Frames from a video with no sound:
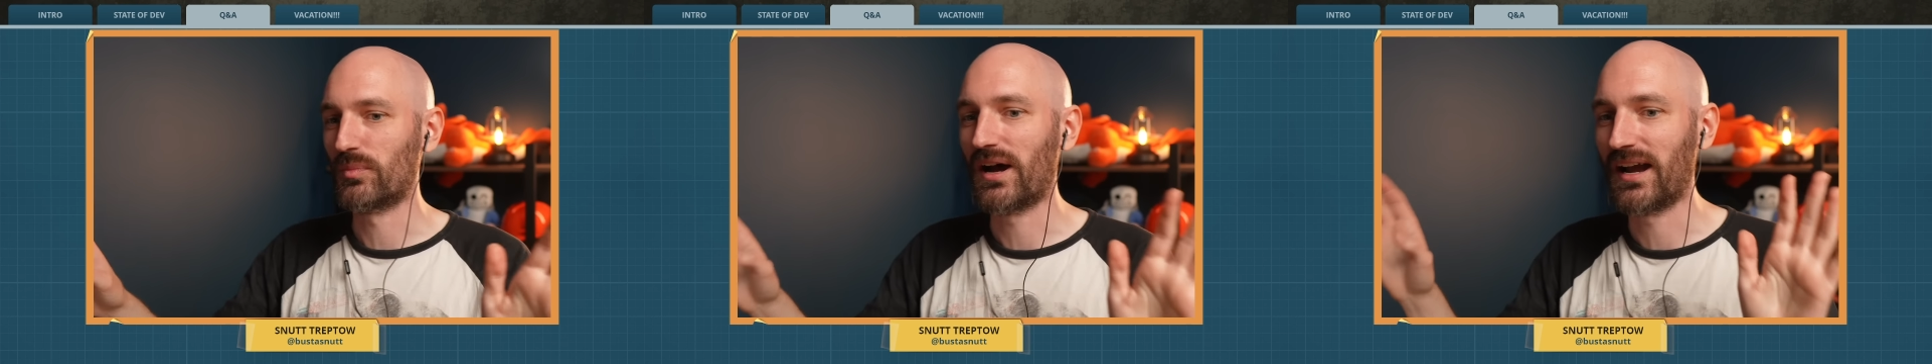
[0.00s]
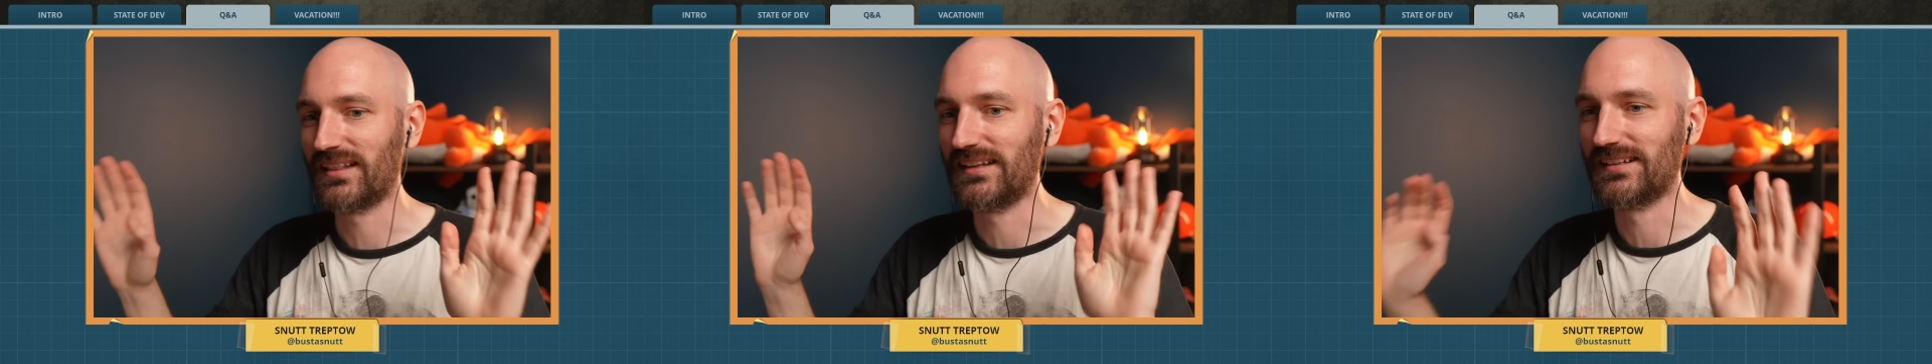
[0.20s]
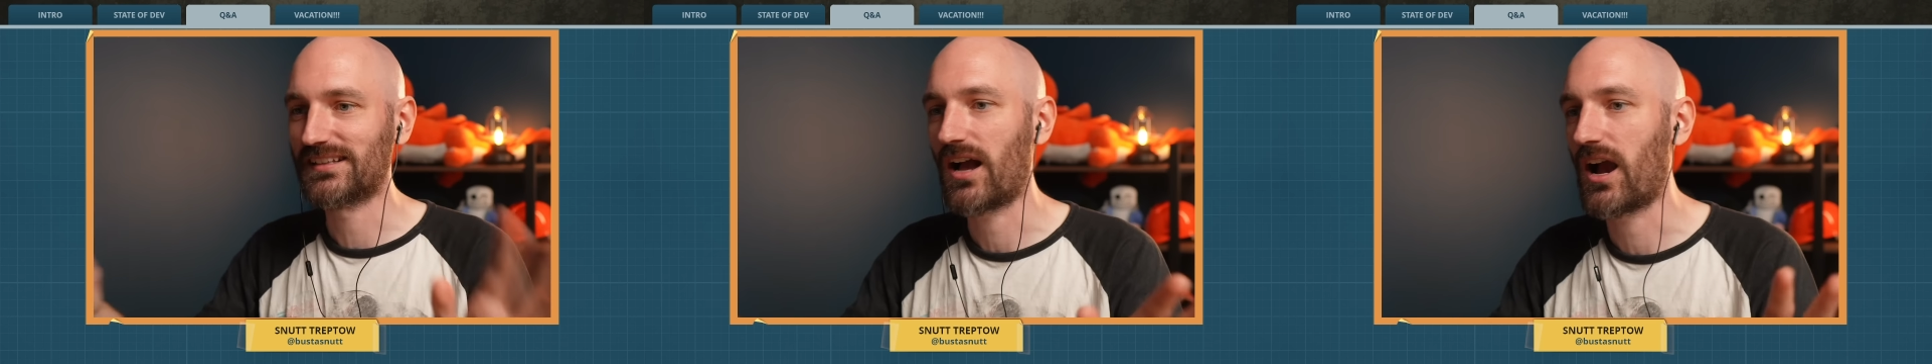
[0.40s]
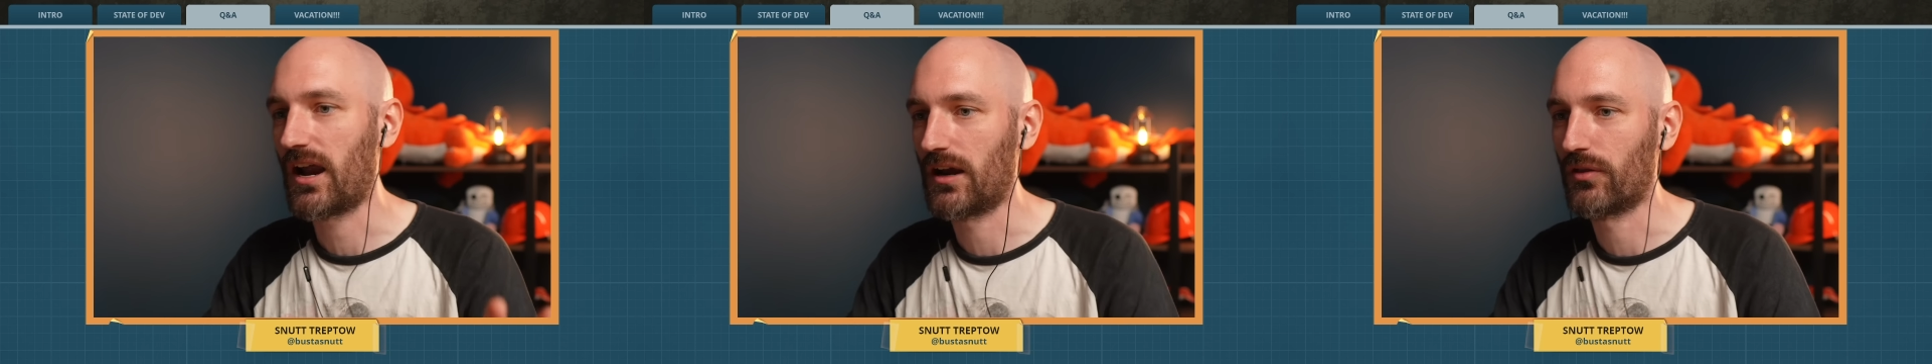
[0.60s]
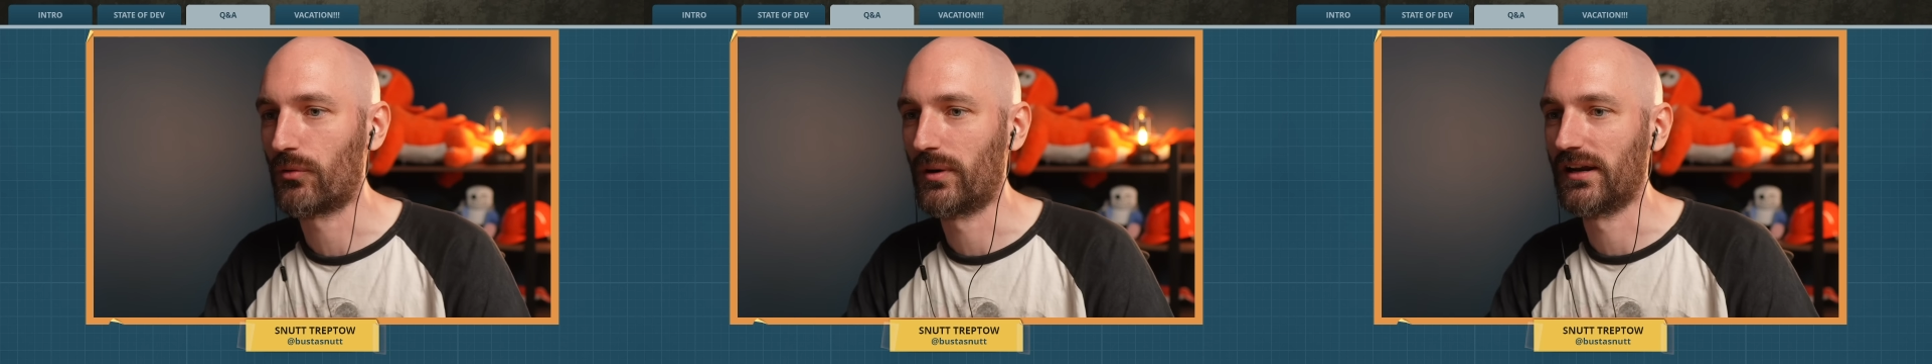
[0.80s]
behind the
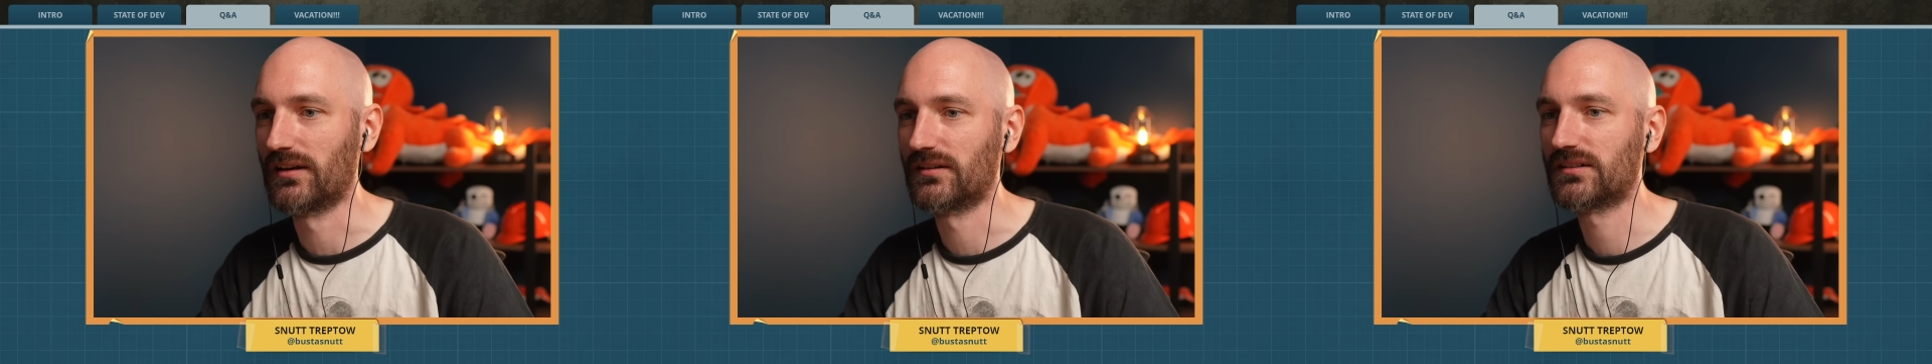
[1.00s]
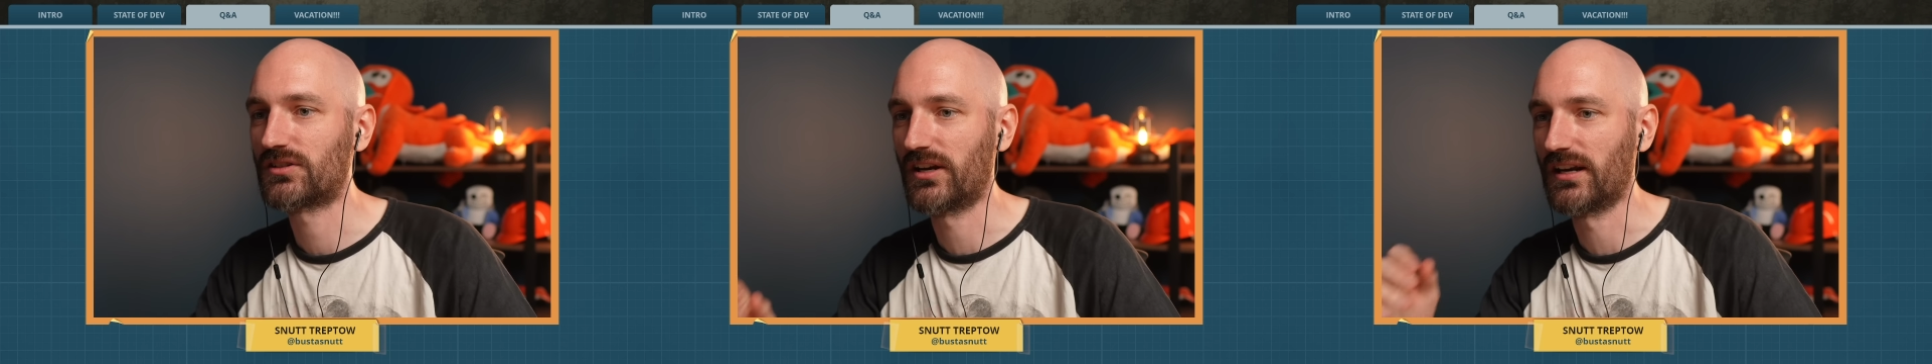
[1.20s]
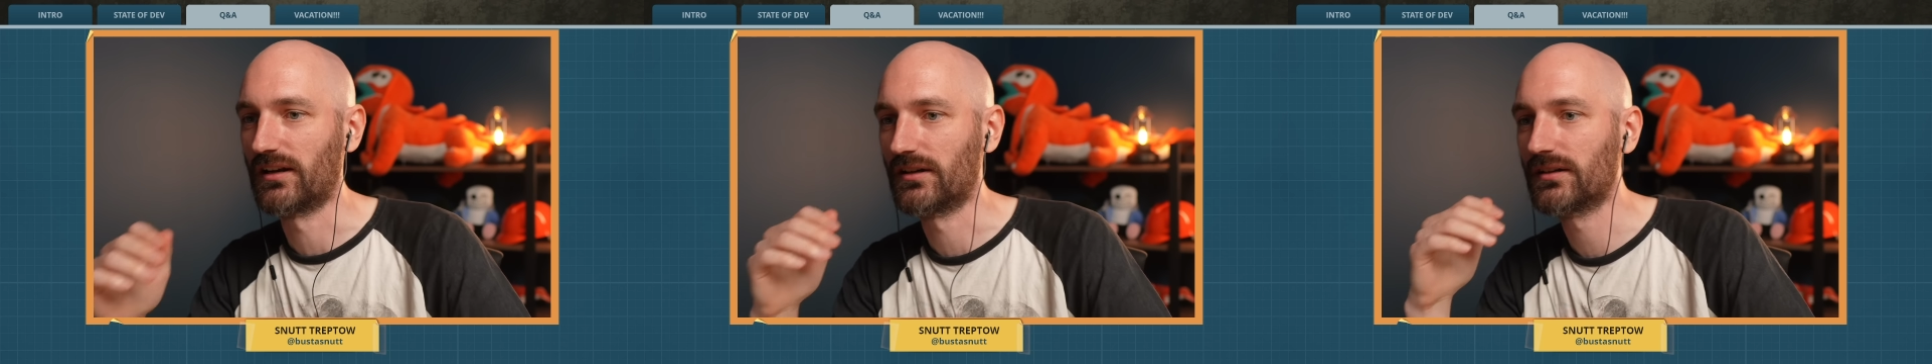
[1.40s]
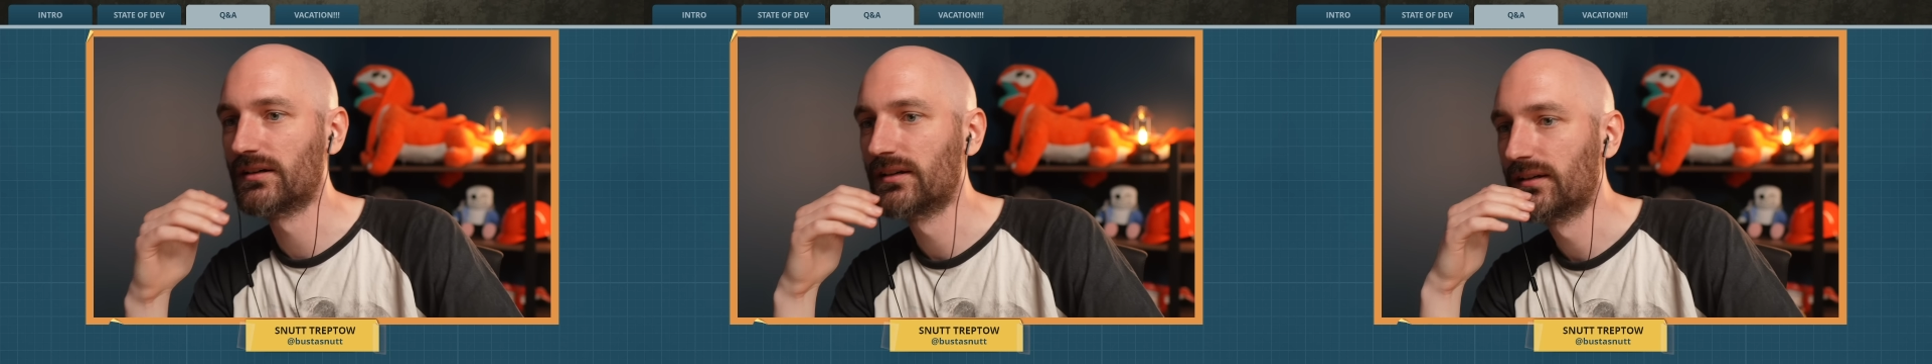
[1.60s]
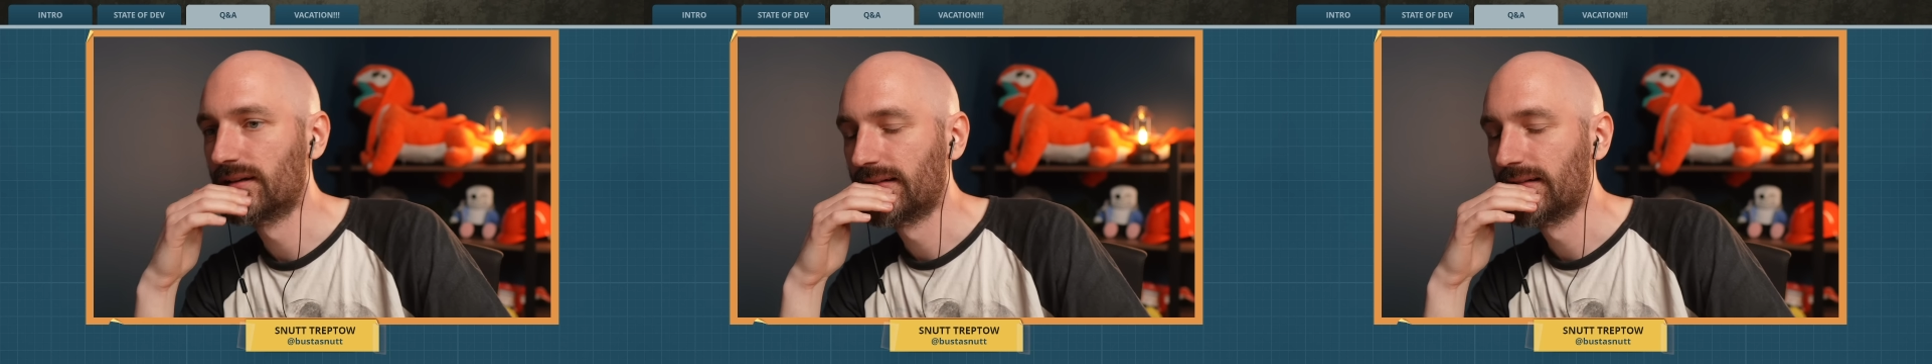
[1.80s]
entire trailer.